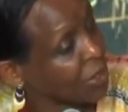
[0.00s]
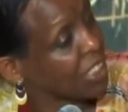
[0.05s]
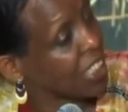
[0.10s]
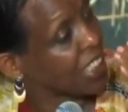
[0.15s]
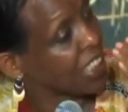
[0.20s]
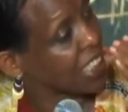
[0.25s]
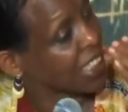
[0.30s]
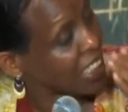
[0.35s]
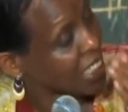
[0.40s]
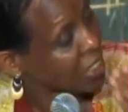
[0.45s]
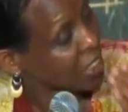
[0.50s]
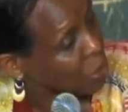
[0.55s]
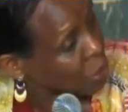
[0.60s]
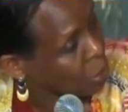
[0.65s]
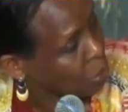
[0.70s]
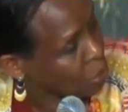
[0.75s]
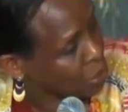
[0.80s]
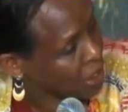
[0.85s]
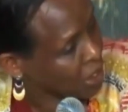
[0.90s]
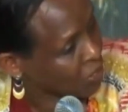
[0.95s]
there that are
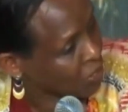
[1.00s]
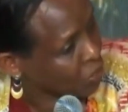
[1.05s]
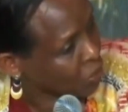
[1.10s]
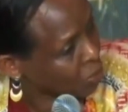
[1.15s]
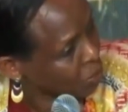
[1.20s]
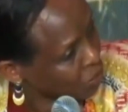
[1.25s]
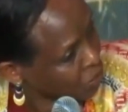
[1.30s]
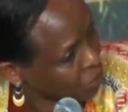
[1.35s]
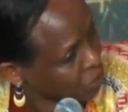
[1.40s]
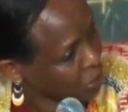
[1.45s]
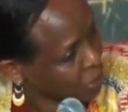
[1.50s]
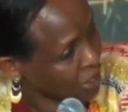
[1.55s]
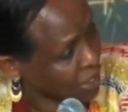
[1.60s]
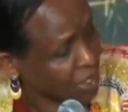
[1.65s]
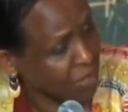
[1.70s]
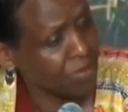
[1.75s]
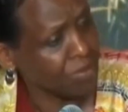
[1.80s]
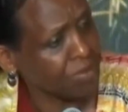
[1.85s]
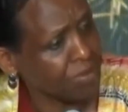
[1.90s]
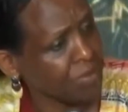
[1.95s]
excluded from food.
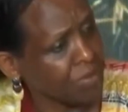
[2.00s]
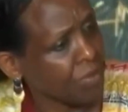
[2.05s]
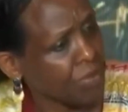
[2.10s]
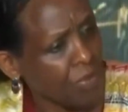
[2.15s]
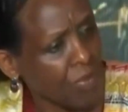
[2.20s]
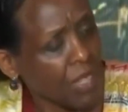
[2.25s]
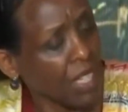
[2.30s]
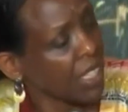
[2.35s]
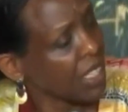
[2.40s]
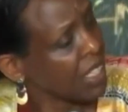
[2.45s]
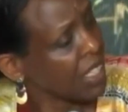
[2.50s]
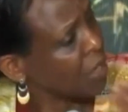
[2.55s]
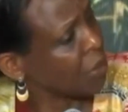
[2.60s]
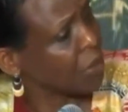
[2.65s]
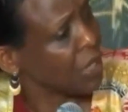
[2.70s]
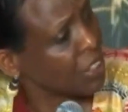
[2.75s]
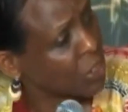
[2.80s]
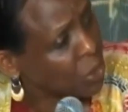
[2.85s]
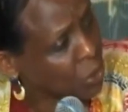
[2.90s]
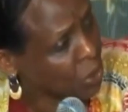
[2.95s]
Now,
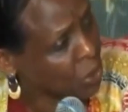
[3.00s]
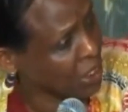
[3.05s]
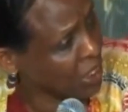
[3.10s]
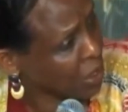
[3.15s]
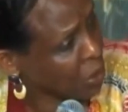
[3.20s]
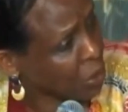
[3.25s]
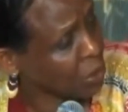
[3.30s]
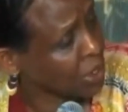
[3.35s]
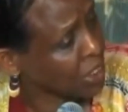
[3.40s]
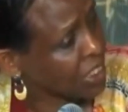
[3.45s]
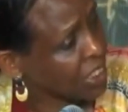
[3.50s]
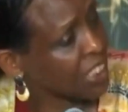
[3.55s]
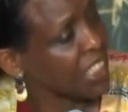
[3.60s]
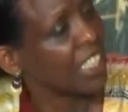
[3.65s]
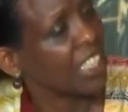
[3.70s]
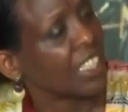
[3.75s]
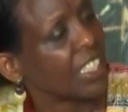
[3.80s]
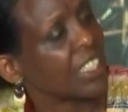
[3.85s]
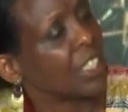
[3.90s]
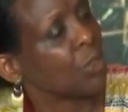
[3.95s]
that's not a loss.
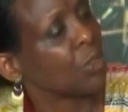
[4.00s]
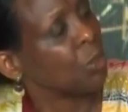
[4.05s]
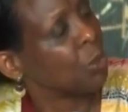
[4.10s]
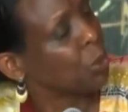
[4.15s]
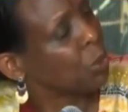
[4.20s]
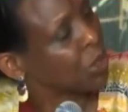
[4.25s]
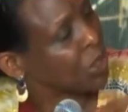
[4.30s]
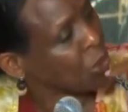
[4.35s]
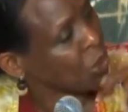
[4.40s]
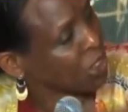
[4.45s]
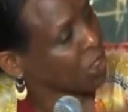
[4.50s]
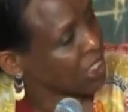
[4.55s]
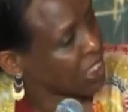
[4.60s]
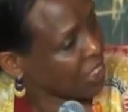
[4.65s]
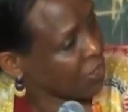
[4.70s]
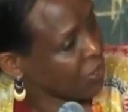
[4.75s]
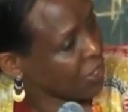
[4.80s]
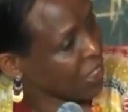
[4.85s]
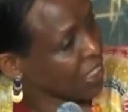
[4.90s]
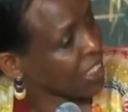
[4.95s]
You're
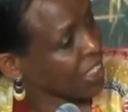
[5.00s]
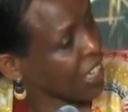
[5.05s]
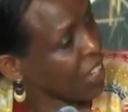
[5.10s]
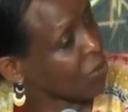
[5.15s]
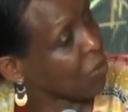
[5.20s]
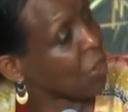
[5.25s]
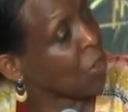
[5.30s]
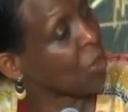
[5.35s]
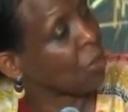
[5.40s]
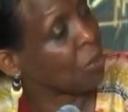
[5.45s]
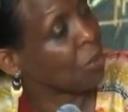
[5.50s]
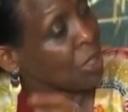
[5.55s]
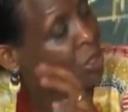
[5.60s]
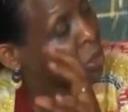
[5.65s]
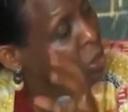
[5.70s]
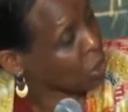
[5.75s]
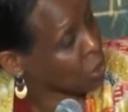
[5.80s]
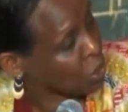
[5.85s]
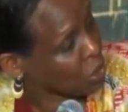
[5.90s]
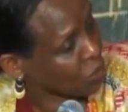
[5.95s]
saving the environment
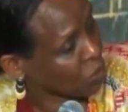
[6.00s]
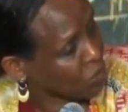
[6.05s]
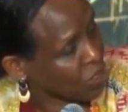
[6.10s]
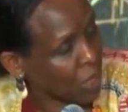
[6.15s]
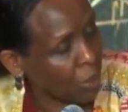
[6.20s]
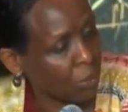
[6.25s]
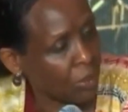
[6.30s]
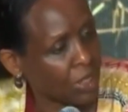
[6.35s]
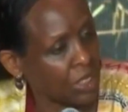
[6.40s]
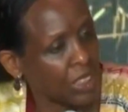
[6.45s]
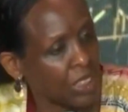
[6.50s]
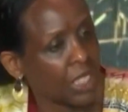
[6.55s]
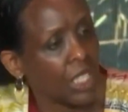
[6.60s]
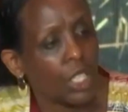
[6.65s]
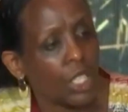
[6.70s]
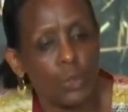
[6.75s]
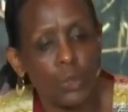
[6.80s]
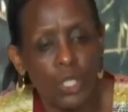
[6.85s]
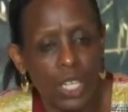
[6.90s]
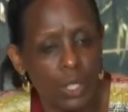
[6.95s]
lots of damage.
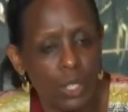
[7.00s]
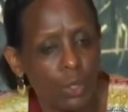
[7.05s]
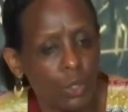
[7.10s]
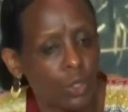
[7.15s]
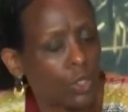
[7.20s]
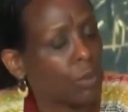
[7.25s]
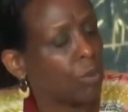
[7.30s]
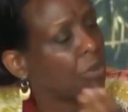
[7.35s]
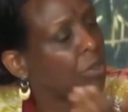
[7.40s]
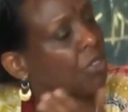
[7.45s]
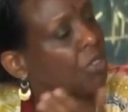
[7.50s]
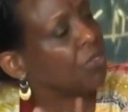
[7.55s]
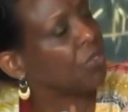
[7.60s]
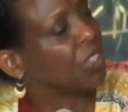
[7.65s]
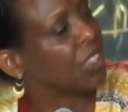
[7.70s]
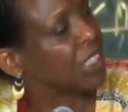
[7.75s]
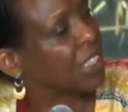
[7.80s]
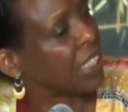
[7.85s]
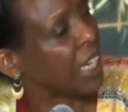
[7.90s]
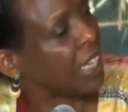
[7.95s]
You can also move
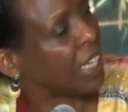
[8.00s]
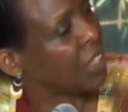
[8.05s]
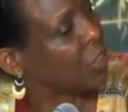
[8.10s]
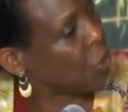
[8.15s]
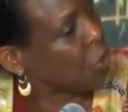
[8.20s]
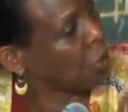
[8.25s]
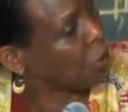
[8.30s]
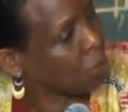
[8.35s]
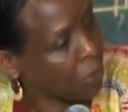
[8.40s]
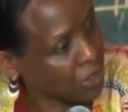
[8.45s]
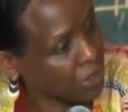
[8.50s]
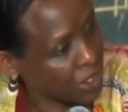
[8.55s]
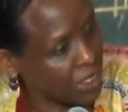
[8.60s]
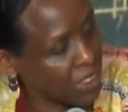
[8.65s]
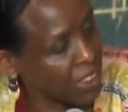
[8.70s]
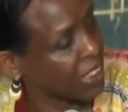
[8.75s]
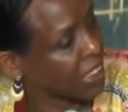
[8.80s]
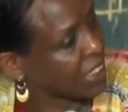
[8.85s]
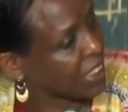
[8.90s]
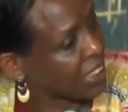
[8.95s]
it and compost
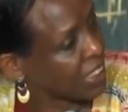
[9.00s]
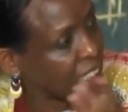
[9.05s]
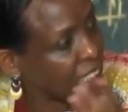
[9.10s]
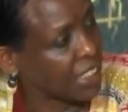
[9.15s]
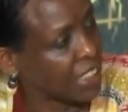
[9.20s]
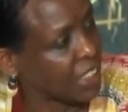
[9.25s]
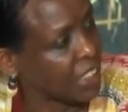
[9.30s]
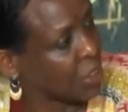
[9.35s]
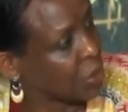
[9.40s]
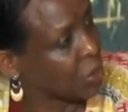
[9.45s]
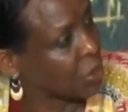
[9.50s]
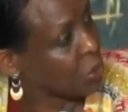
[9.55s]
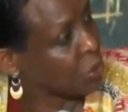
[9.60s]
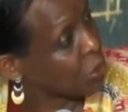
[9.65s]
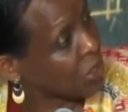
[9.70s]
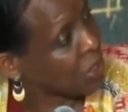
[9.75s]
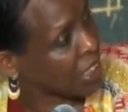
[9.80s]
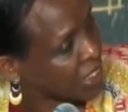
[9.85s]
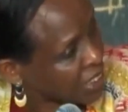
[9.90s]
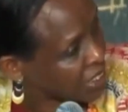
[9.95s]
it and turn it into the
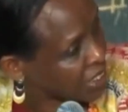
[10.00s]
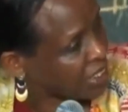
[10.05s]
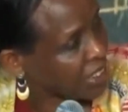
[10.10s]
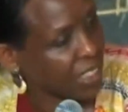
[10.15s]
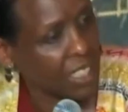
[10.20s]
next